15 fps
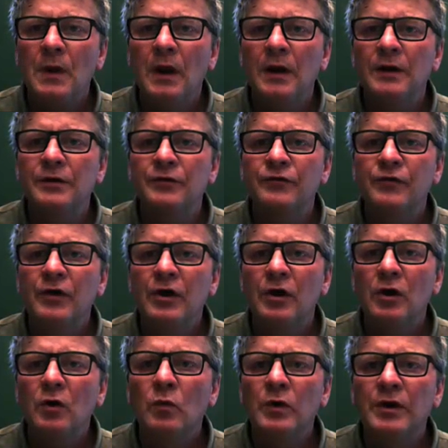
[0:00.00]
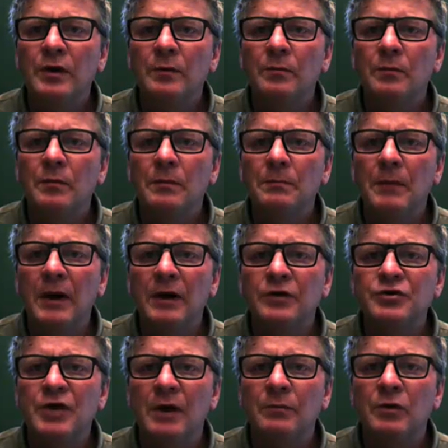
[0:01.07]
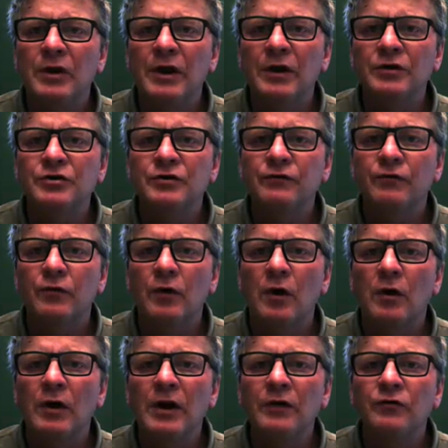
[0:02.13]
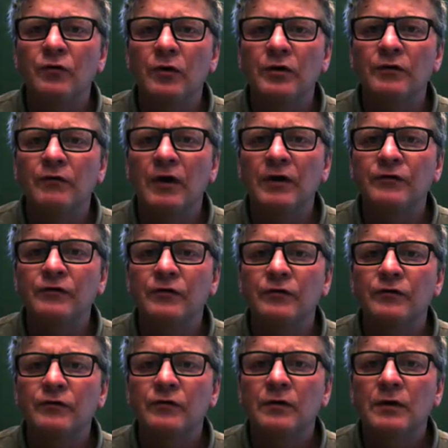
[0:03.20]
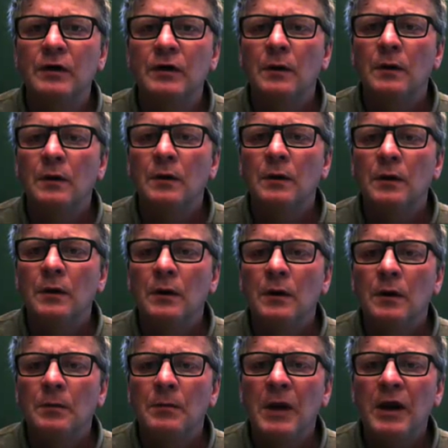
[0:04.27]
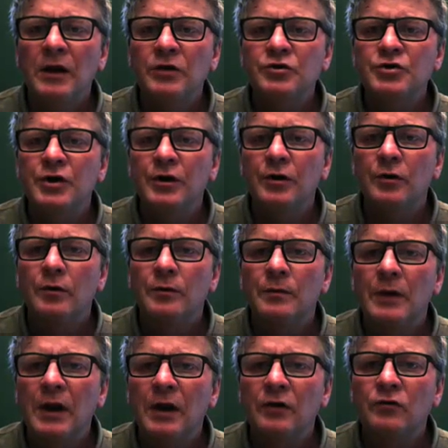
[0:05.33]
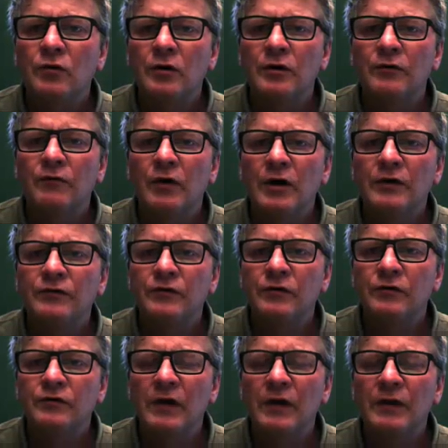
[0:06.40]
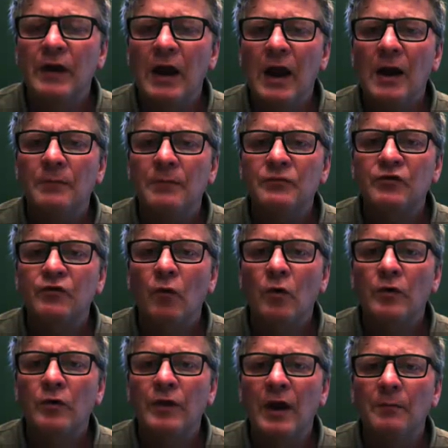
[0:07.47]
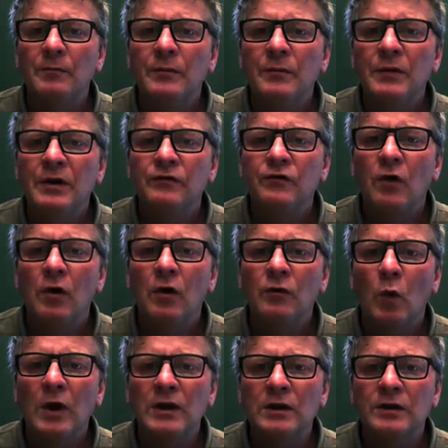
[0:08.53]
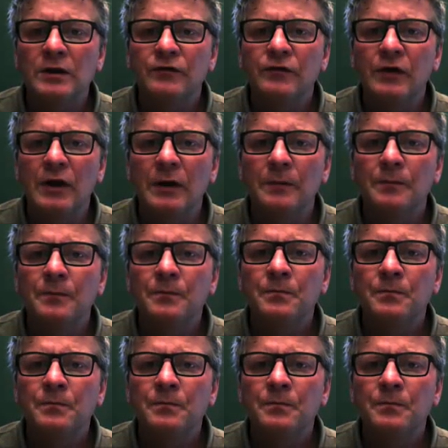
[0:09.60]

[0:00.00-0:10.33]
And it's here we can manage application for our Android devices. Managing your Android devices and the apps for them is called whitelisting.